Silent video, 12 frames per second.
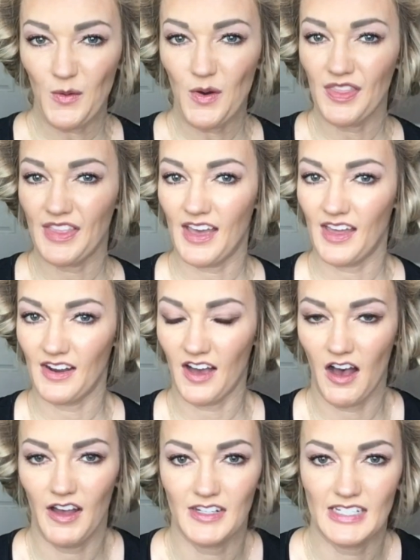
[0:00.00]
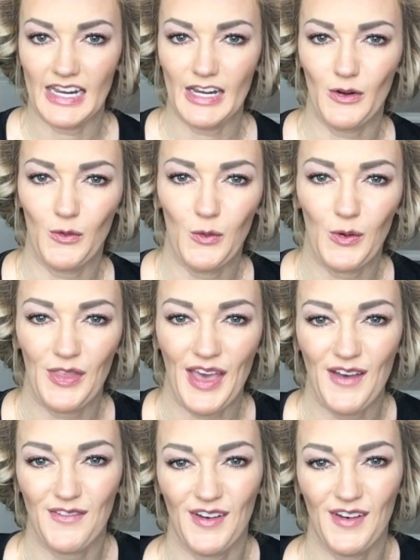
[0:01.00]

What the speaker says: on that hot date or that